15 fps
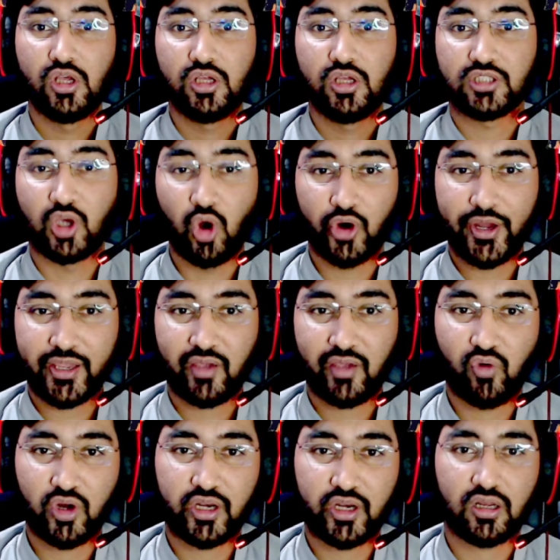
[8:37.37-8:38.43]
the god
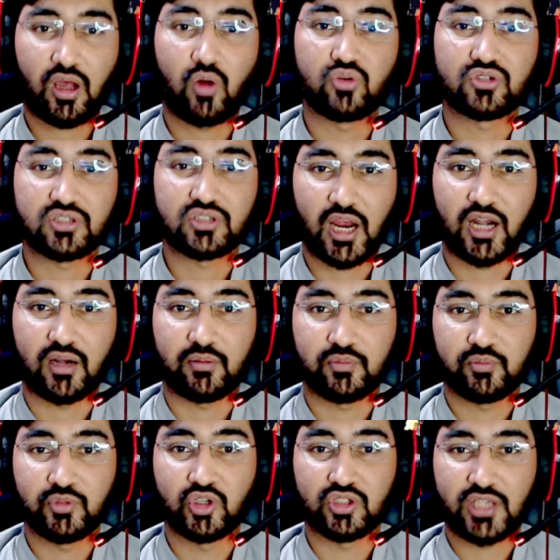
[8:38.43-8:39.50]
AK14 account start
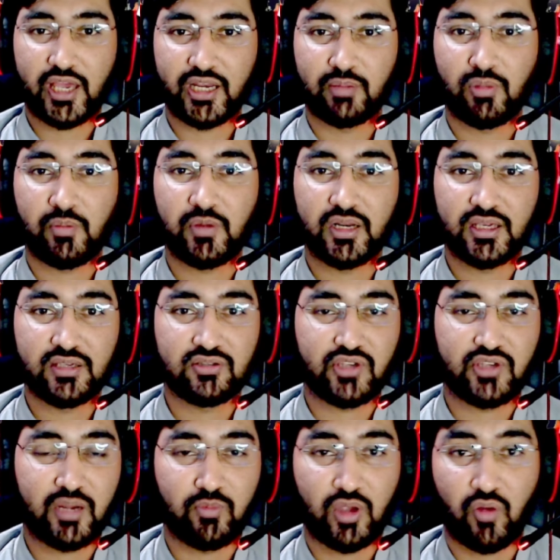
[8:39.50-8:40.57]
because I remember he
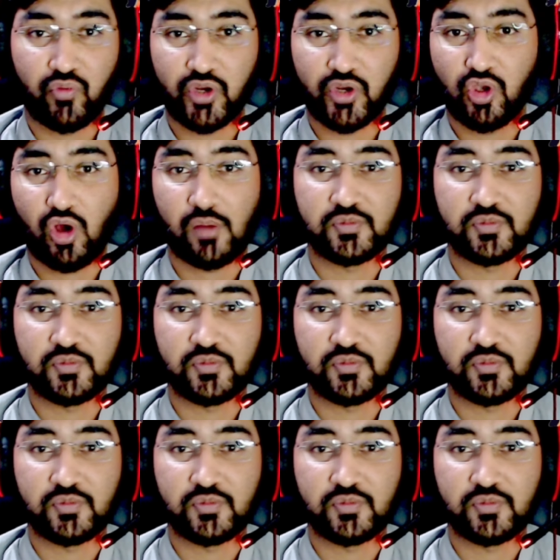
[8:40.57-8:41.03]
sent me a video of